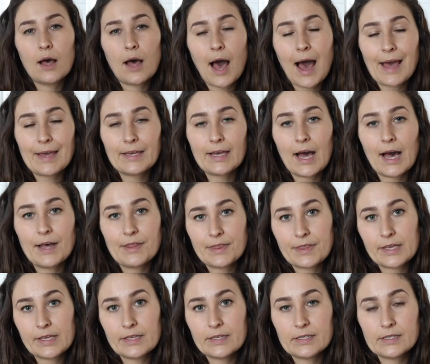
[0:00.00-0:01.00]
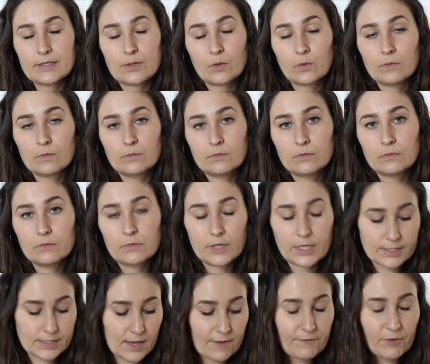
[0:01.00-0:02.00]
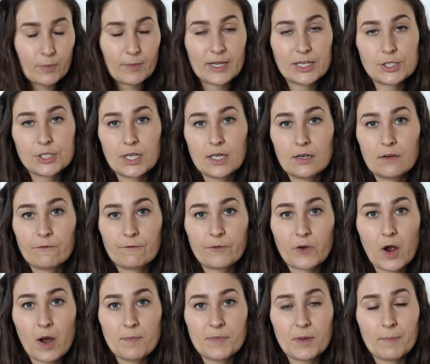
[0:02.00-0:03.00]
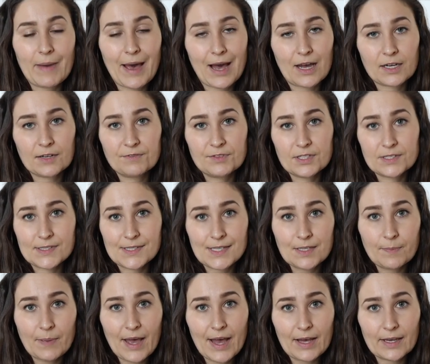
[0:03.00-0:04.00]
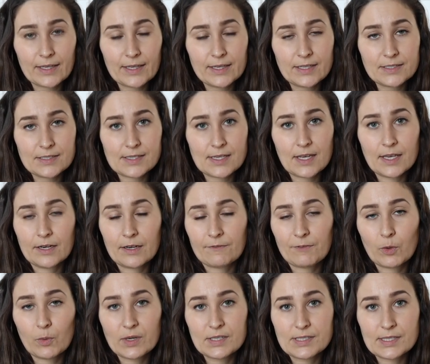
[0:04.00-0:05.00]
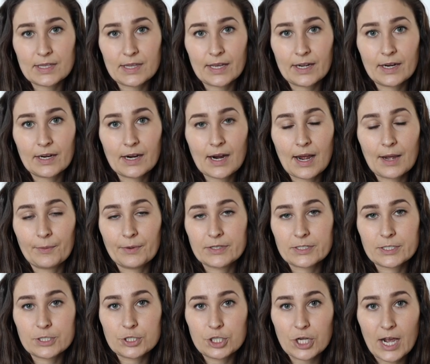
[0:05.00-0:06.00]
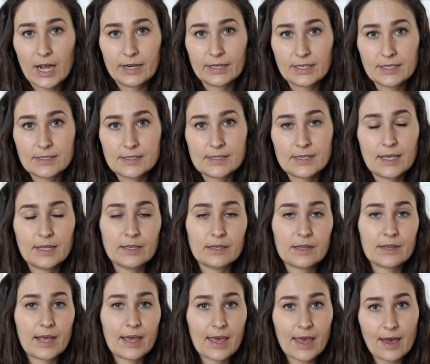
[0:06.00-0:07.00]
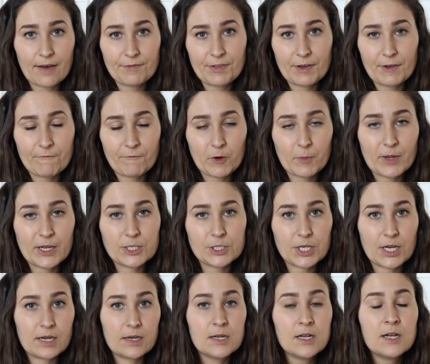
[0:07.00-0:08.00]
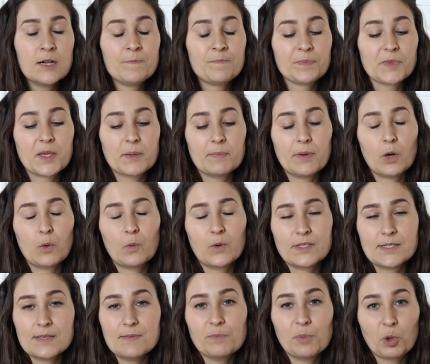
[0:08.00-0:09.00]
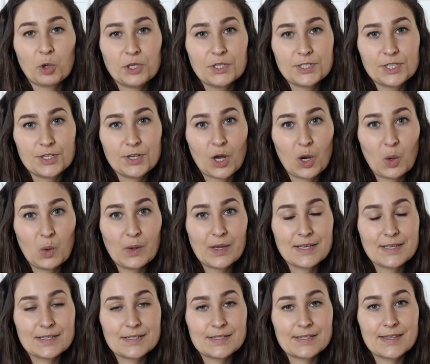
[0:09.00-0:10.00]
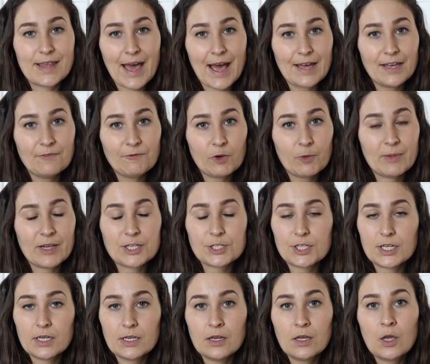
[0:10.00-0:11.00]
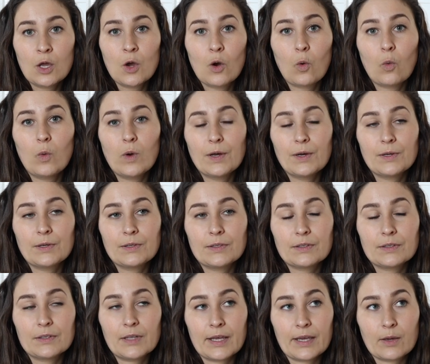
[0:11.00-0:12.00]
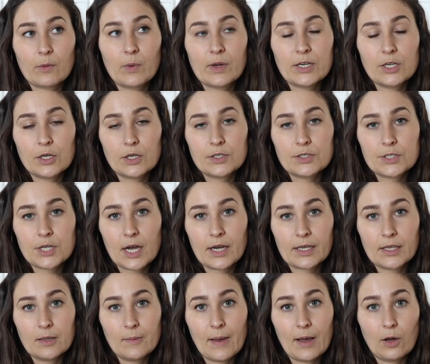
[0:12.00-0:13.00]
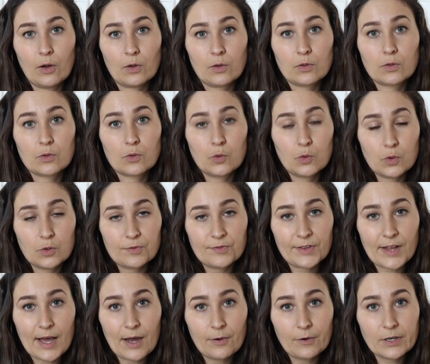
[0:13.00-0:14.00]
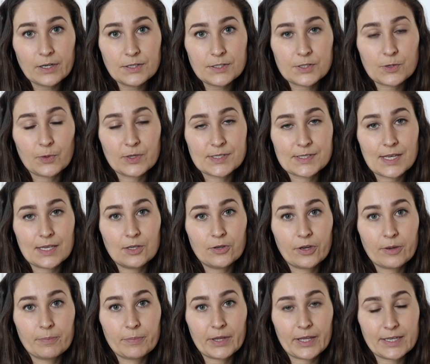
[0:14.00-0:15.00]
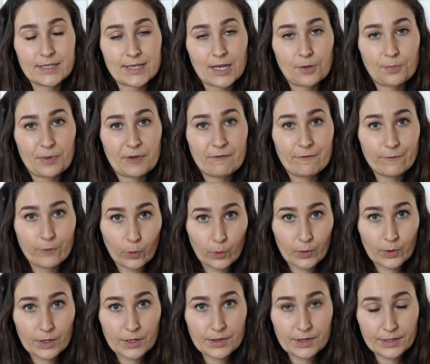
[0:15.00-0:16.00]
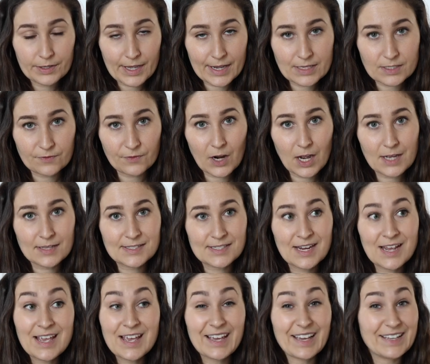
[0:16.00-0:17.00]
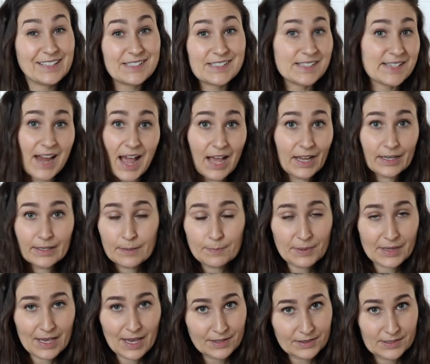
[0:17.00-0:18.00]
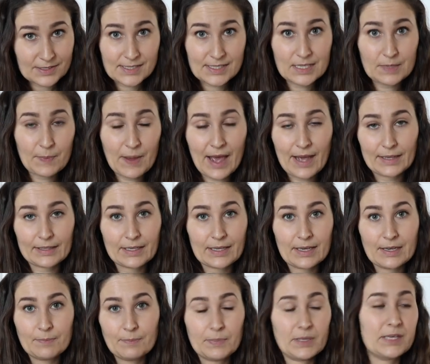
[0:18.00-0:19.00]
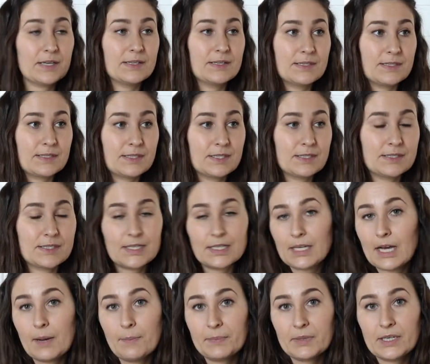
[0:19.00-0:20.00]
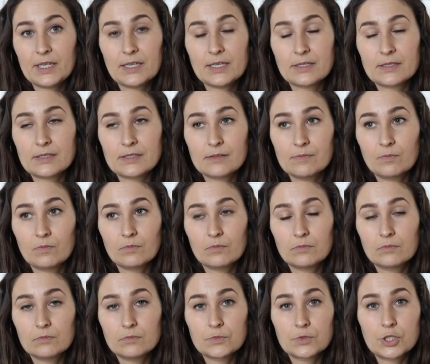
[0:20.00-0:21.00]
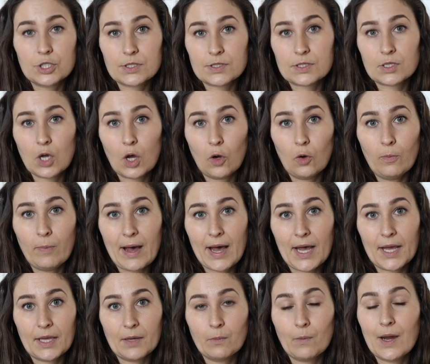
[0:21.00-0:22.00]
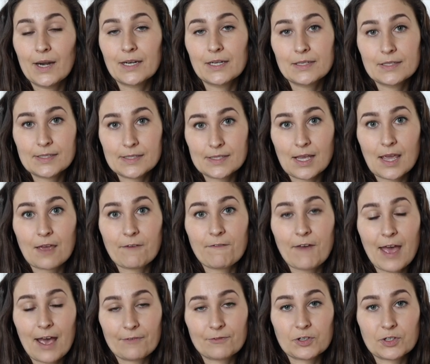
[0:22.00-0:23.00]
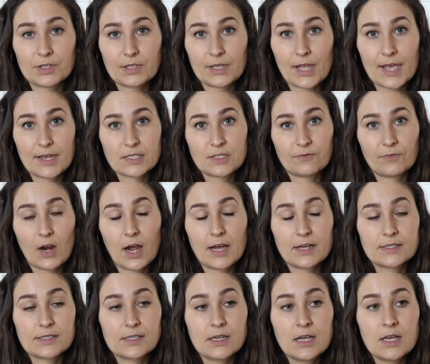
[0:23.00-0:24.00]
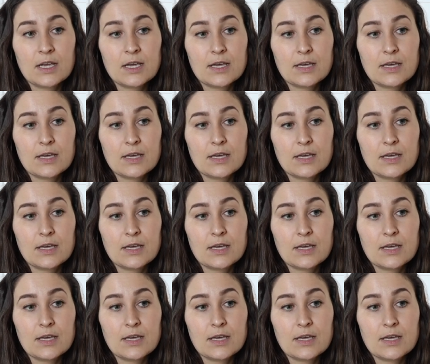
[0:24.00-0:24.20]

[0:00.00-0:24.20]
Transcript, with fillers: I got these this information from the back of the seed packets and if it wasn't there I went to Johnny's and they have the information but what's important to know is that information will, like when you're talking about cool flowers, the ones that you can plant out before the last frost, it's not going to be on the seed packet because the seed companies just go by when it's safe after the last frost.